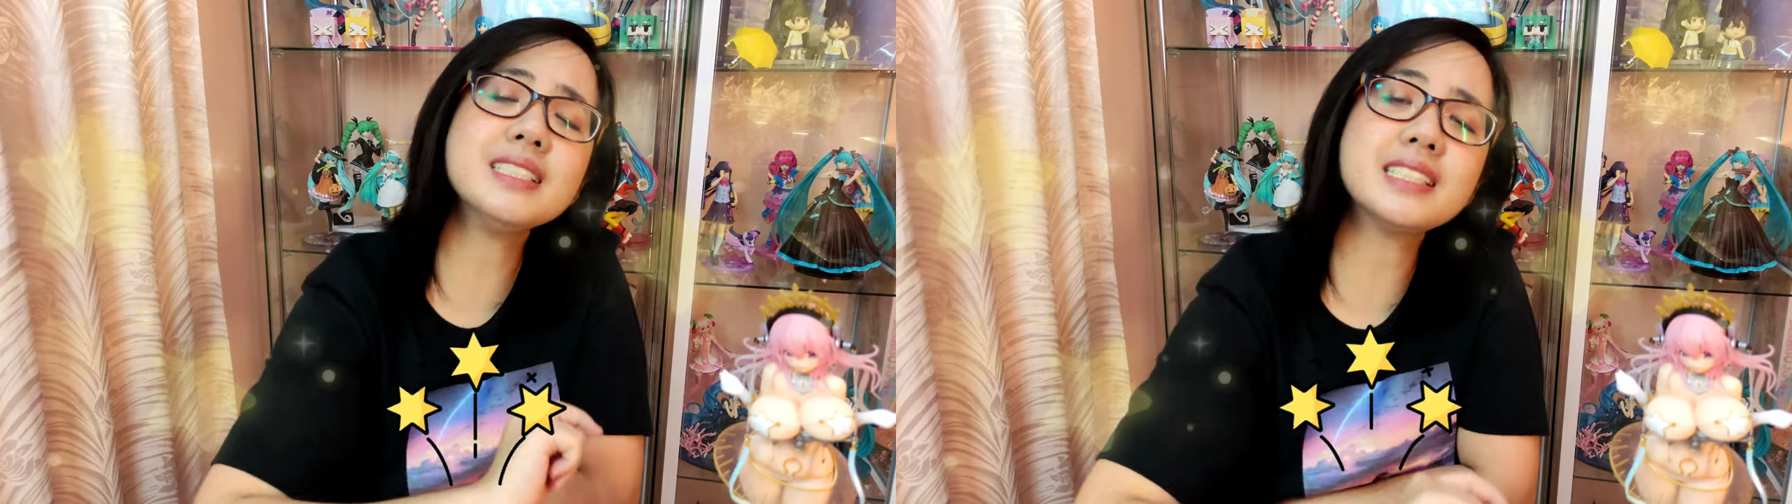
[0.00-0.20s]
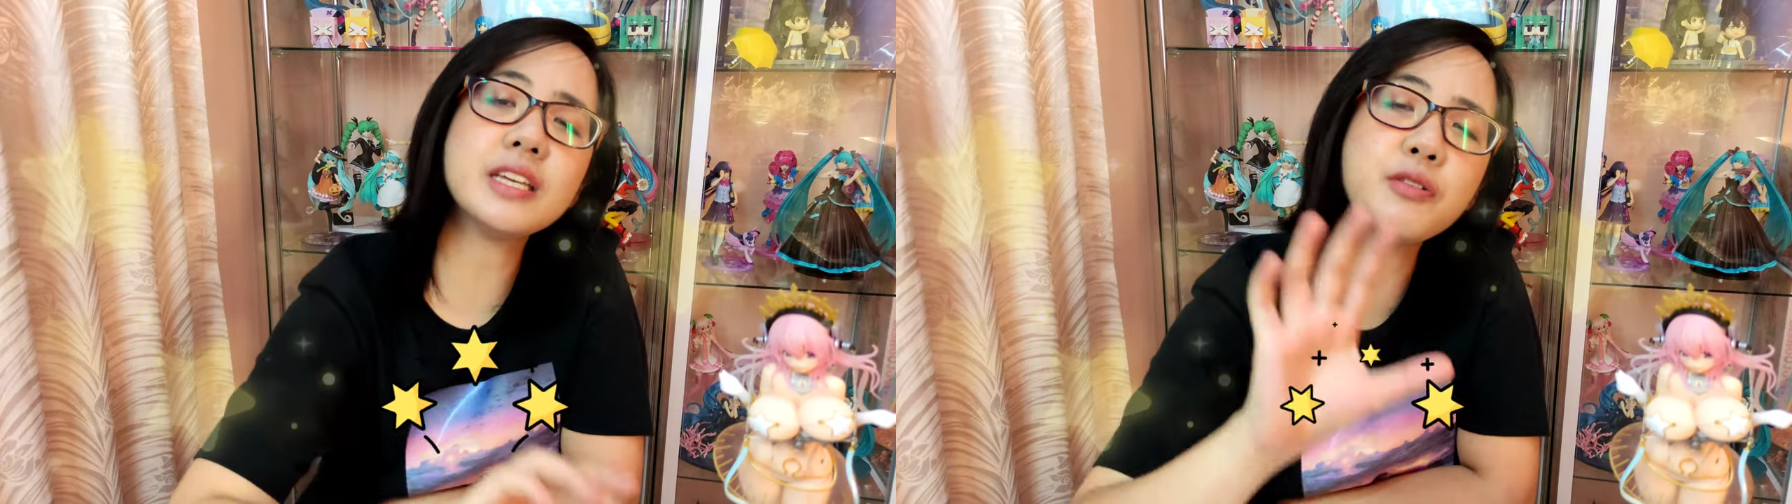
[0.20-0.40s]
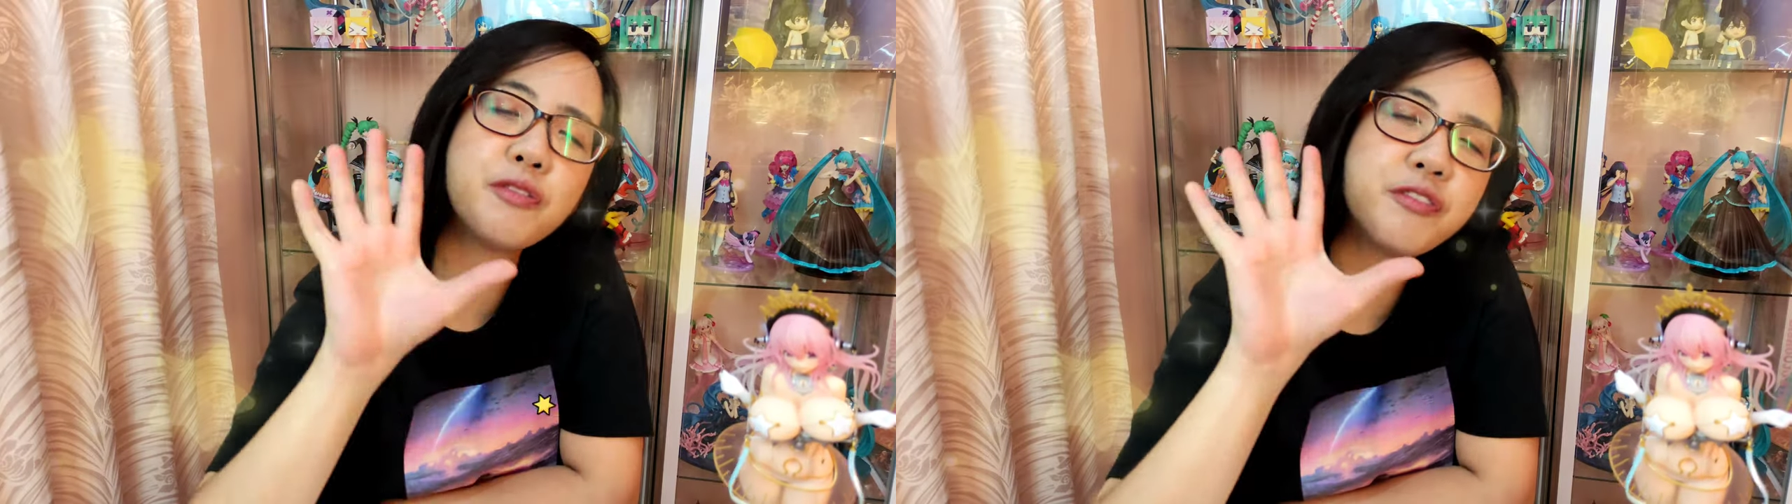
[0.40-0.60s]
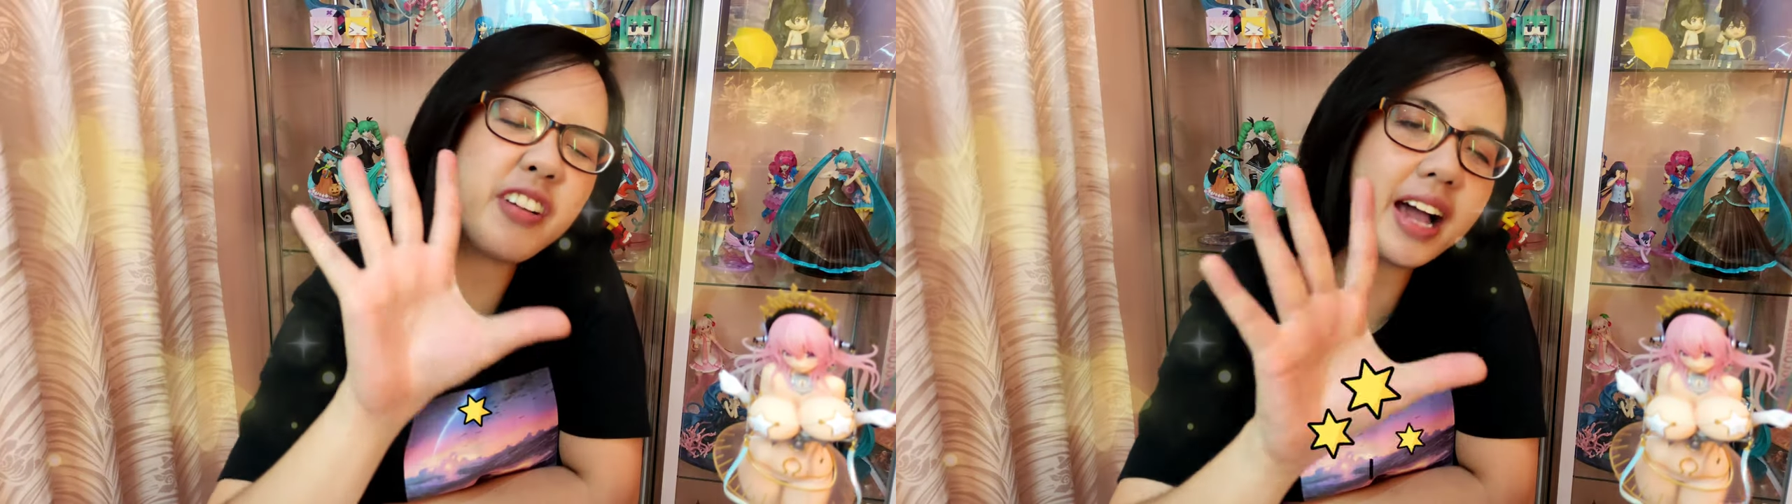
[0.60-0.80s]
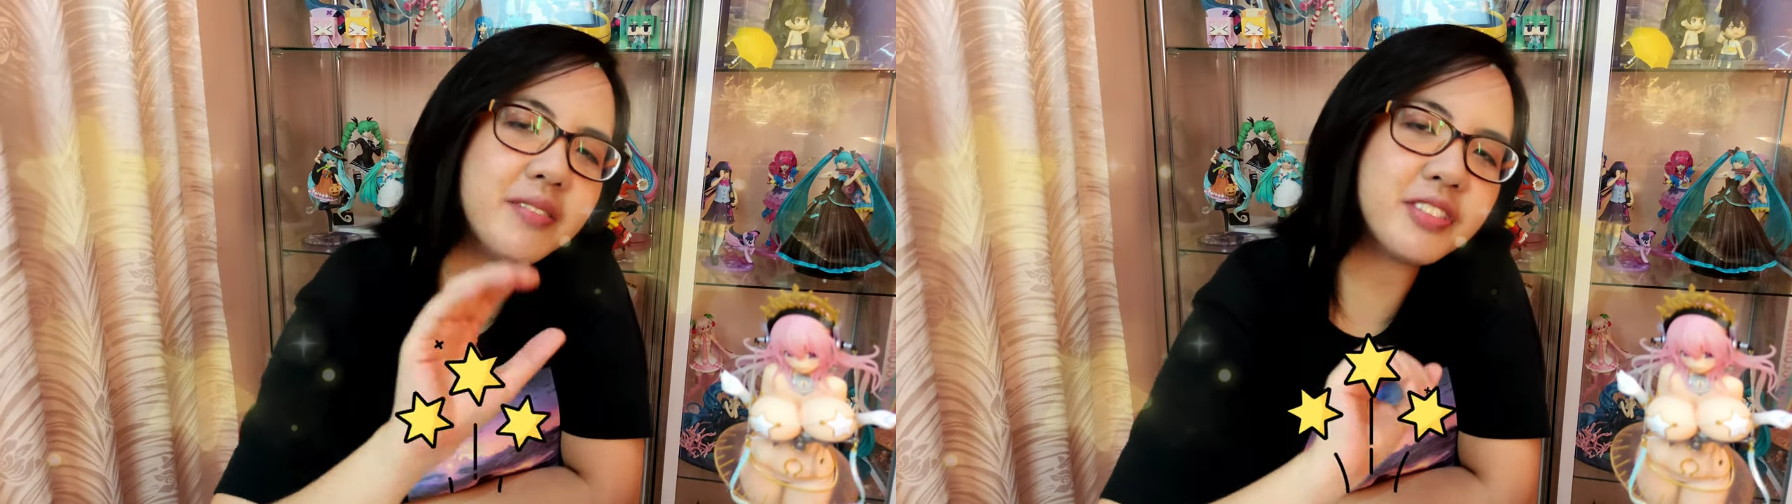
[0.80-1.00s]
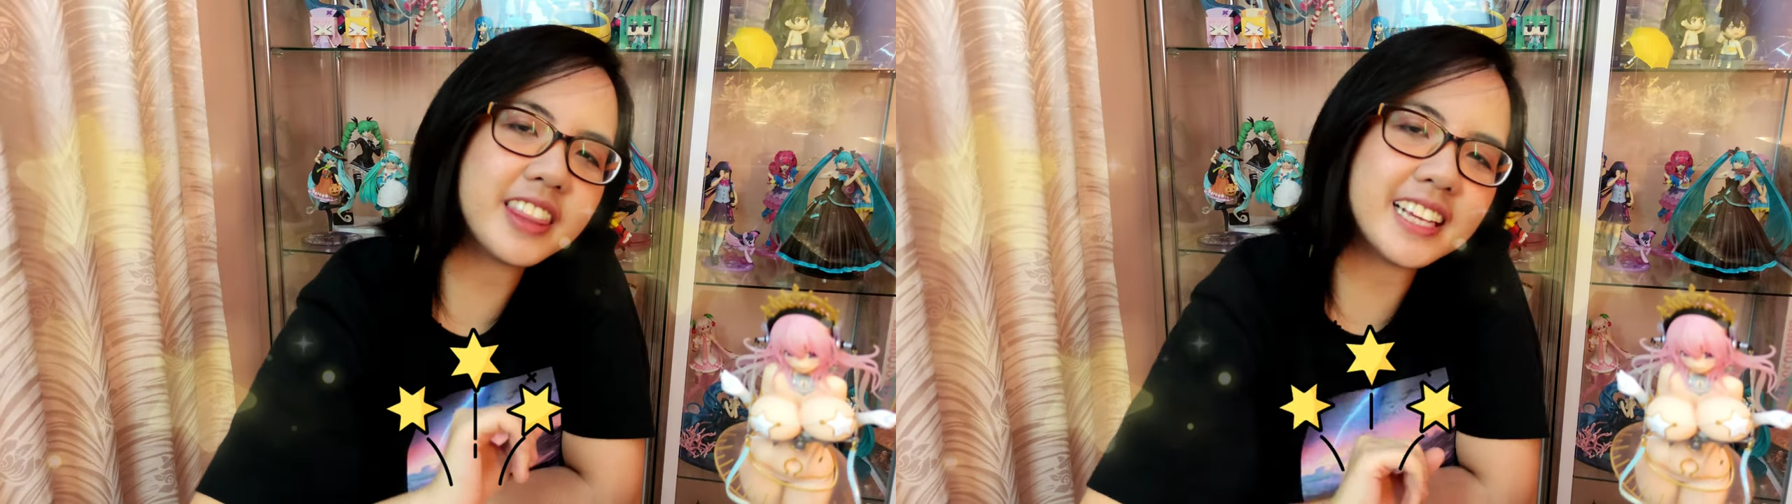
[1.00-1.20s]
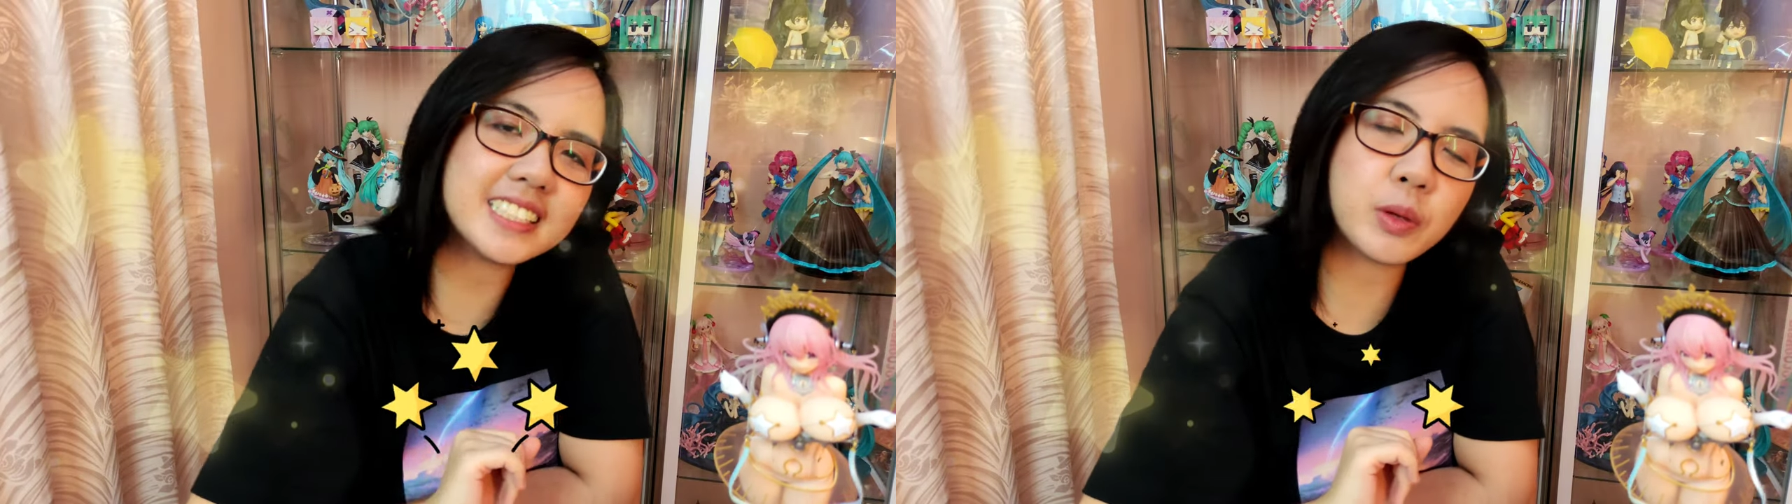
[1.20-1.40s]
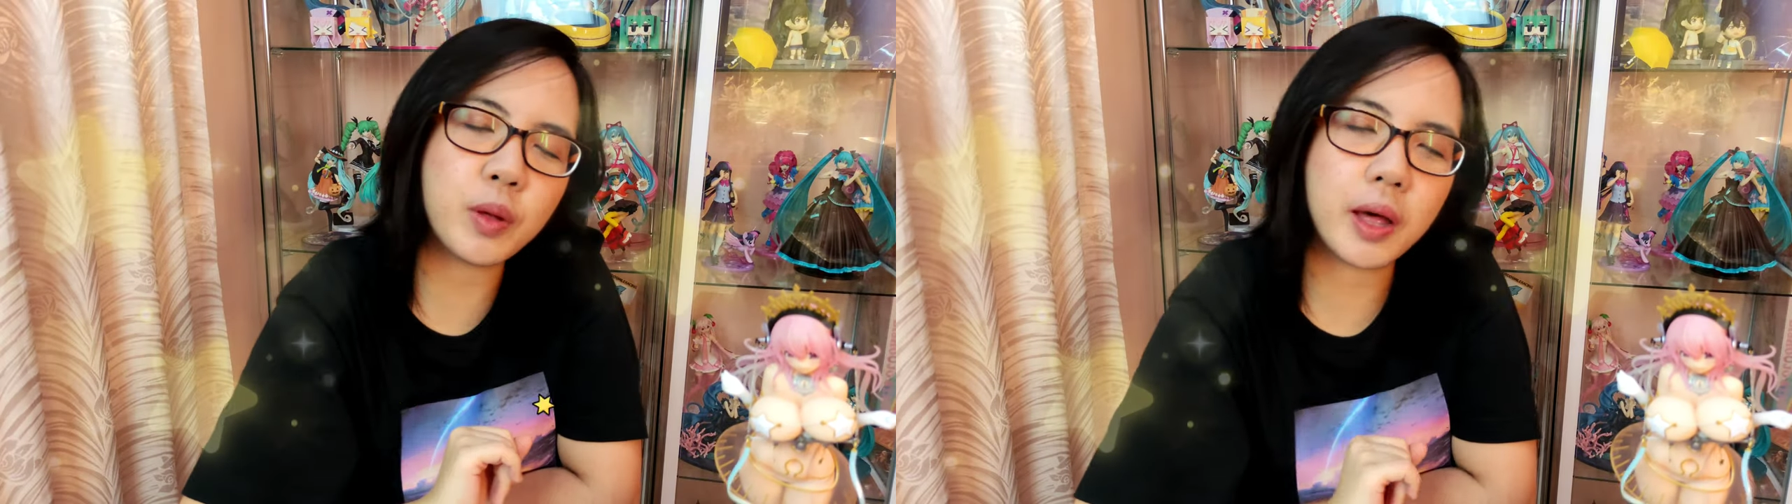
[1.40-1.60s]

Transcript: gonna tell you 5 things that will